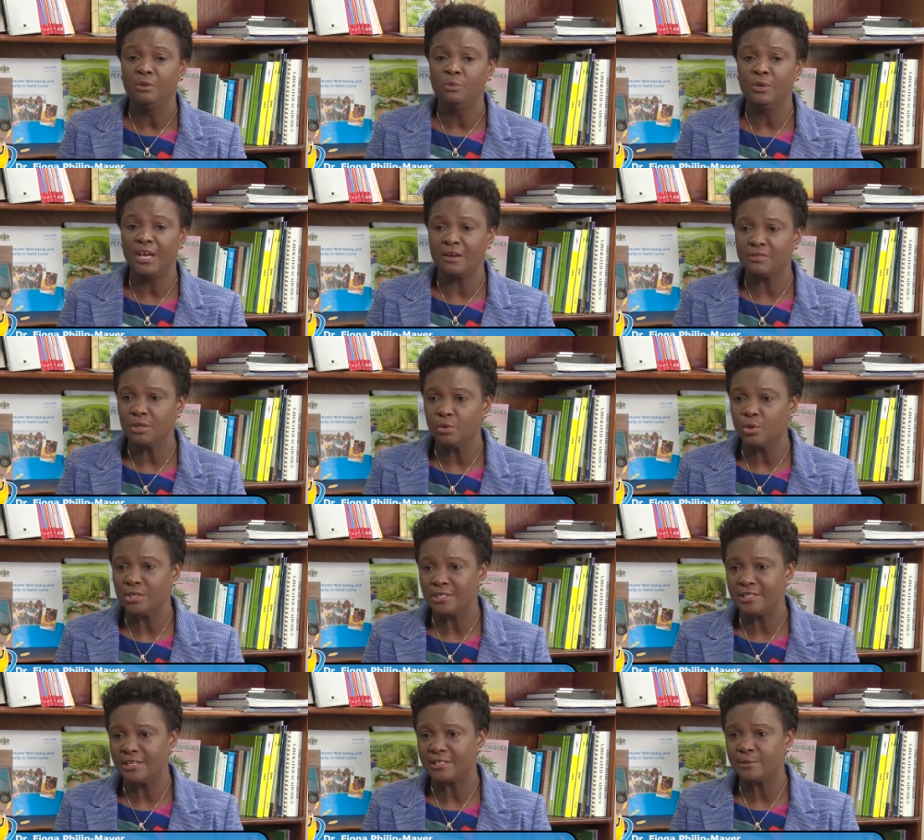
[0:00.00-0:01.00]
We have the
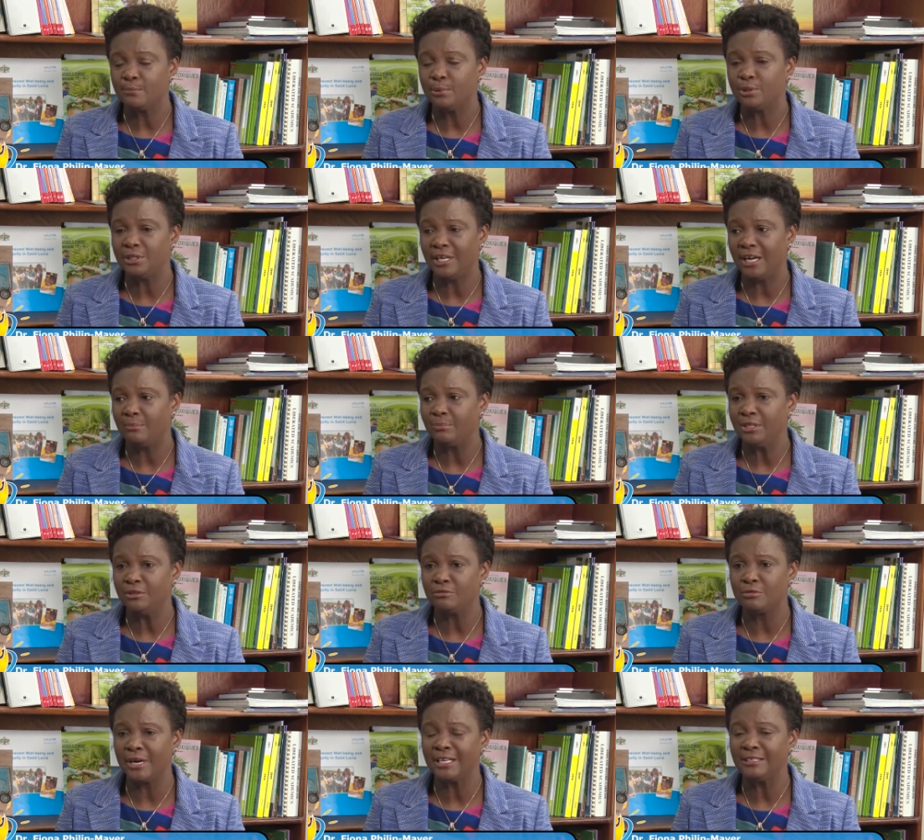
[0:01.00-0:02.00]
OECS PEARL
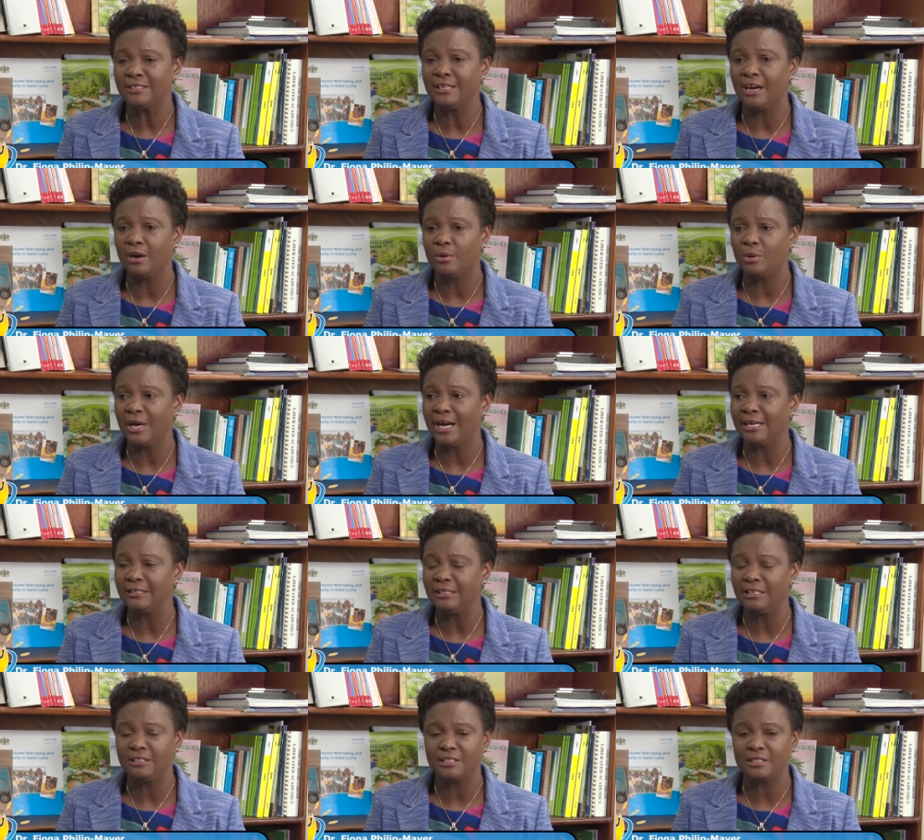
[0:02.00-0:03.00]
happening right now,
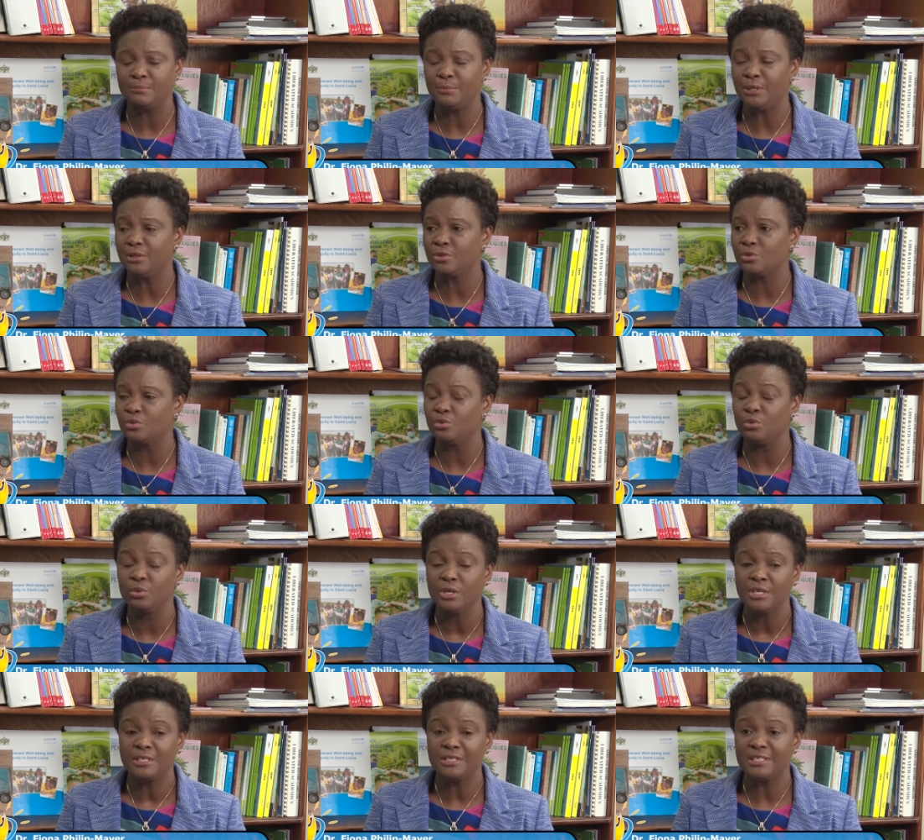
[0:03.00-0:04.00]
and it speaks to
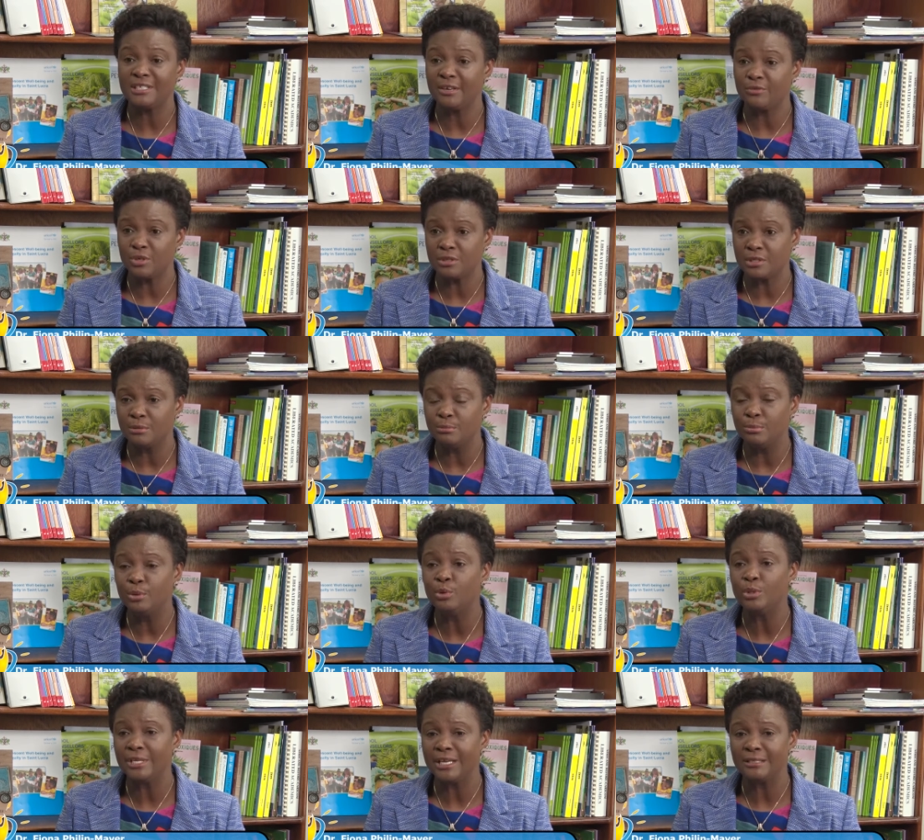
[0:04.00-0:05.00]
several
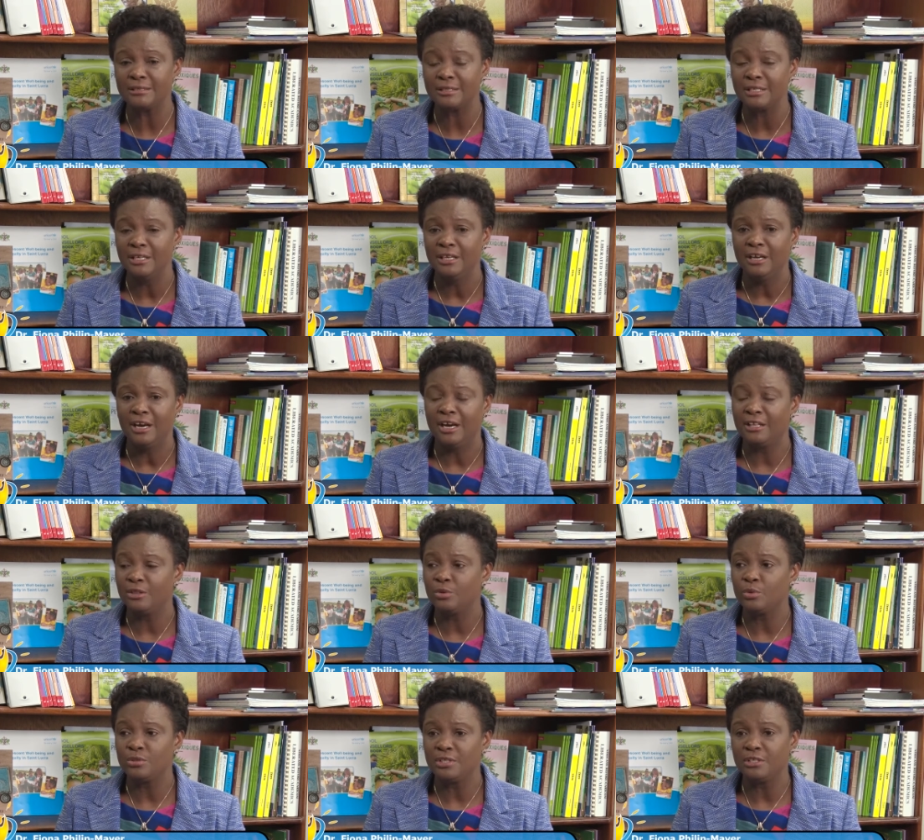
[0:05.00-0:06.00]
components,
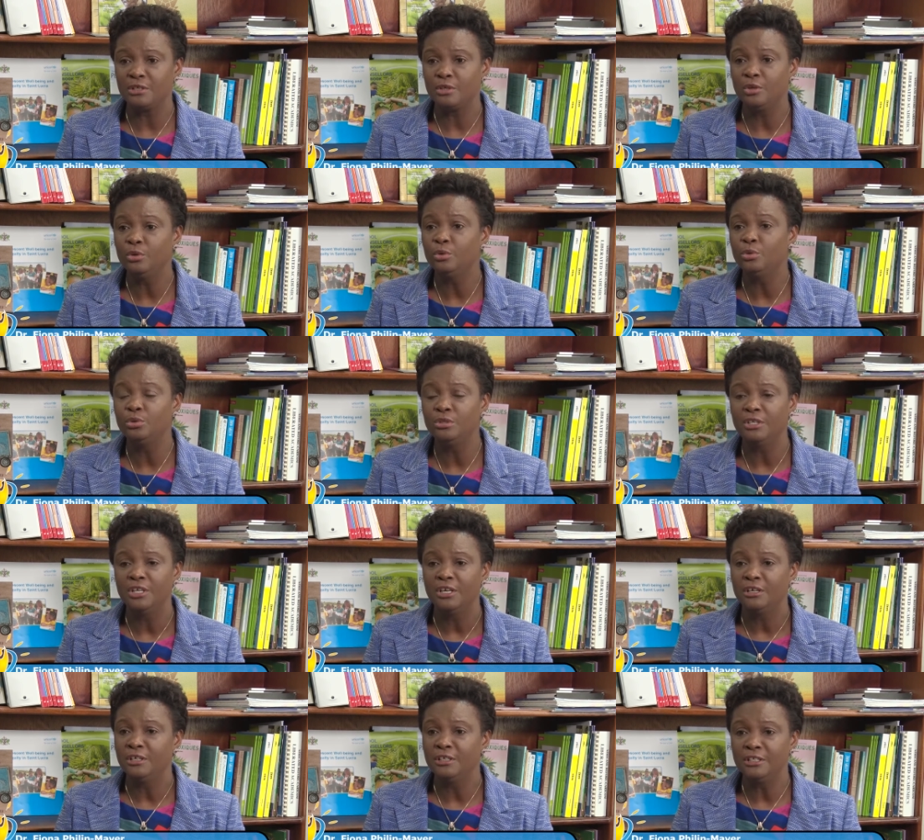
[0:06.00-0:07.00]
and those include
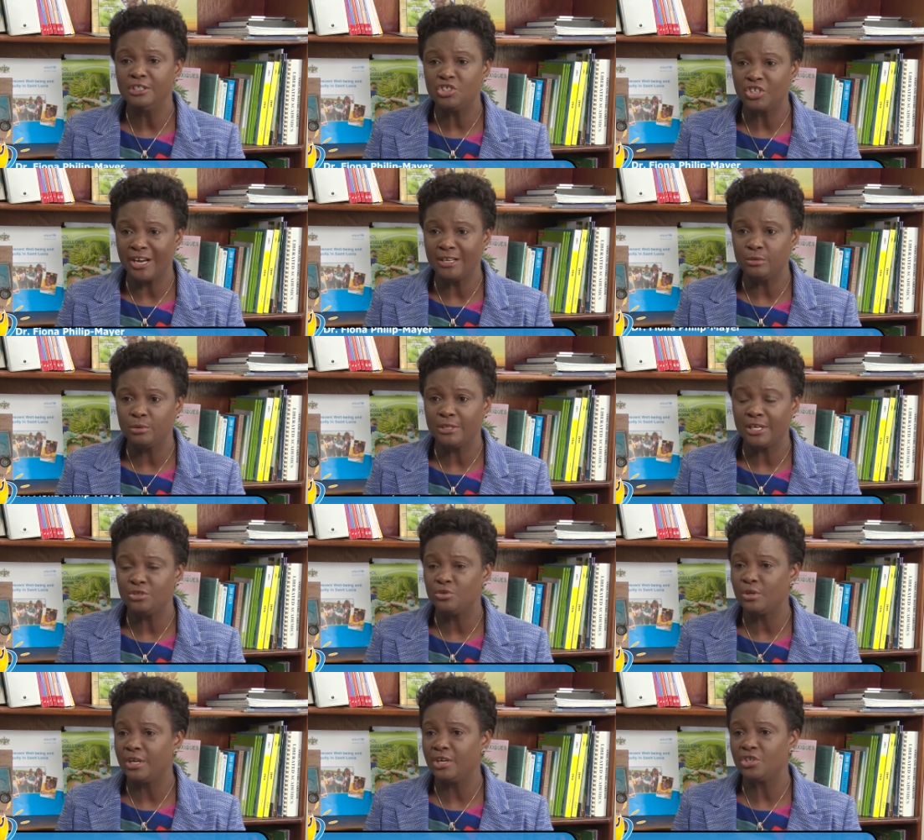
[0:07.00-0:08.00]
early childhood
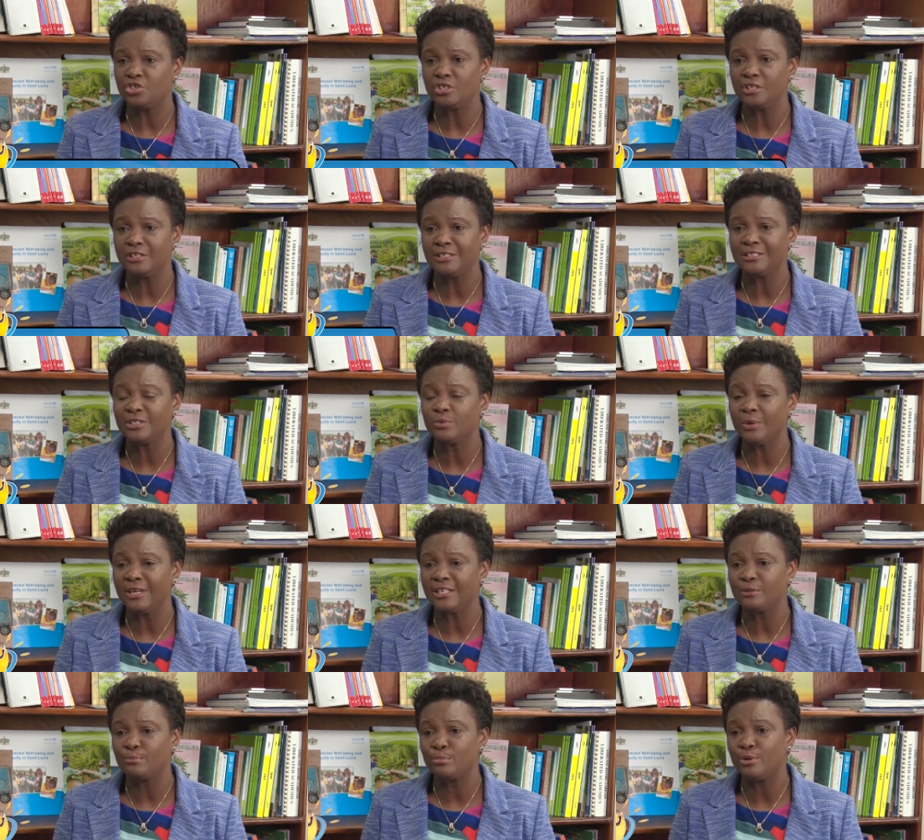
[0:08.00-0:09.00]
education as
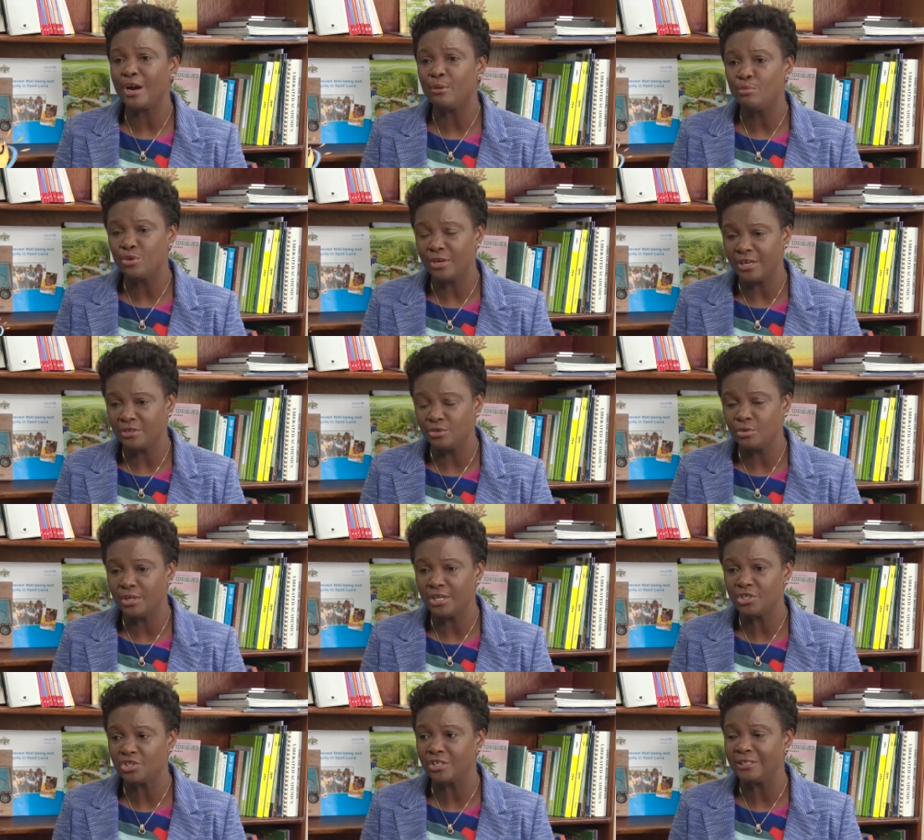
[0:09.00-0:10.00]
well as primary
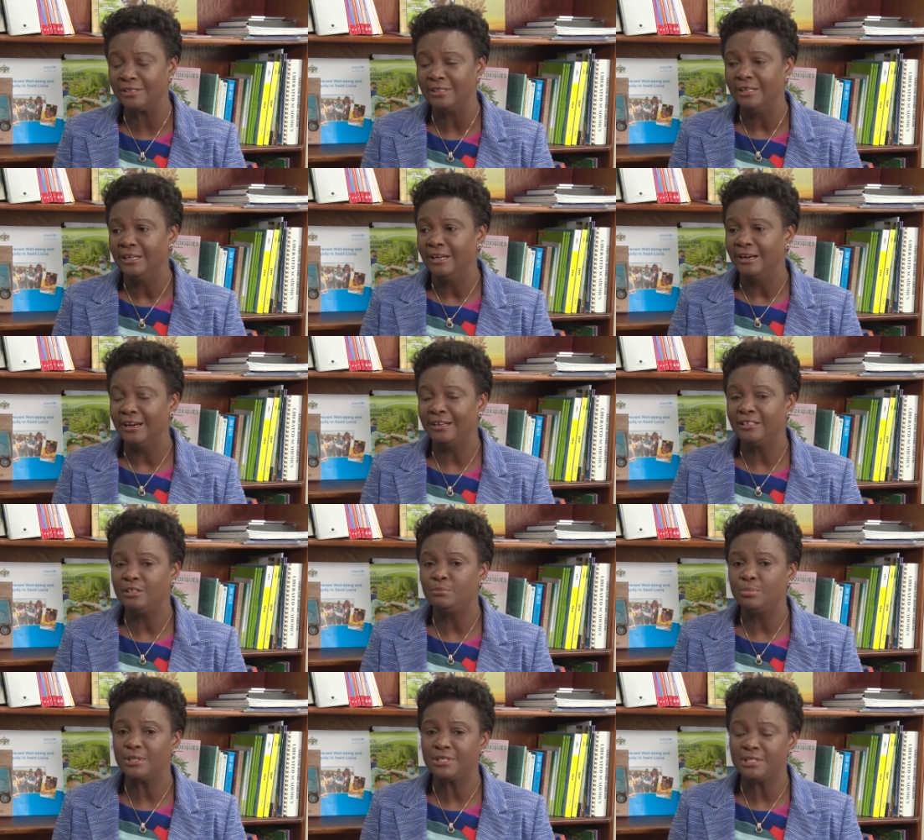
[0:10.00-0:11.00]
education. And
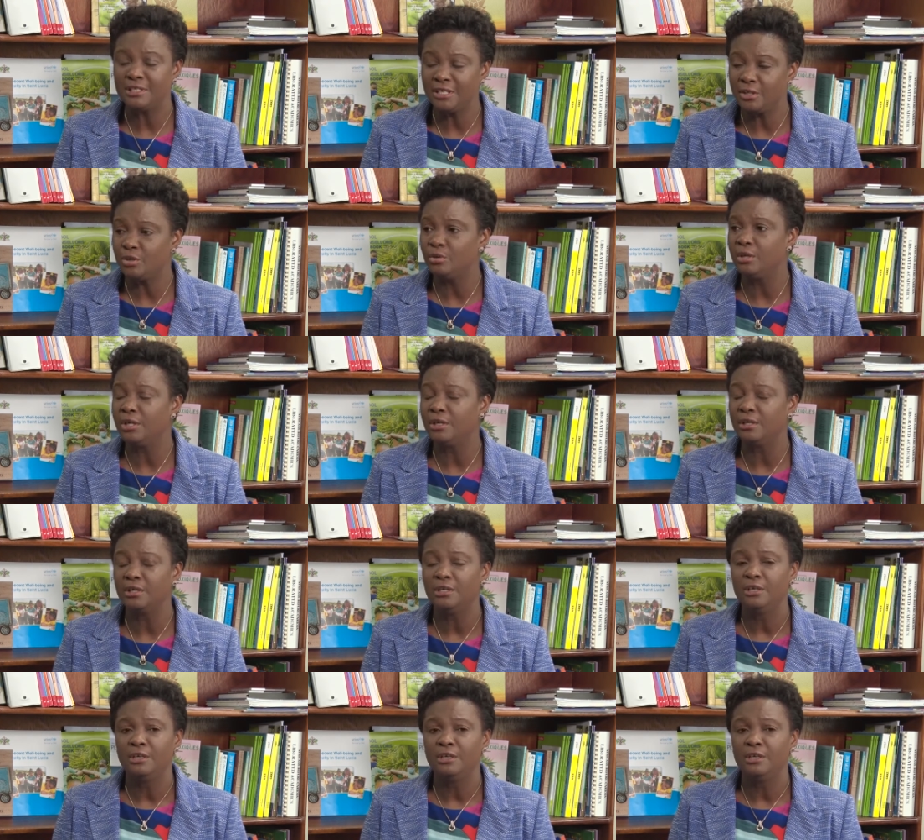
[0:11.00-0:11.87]
in particular,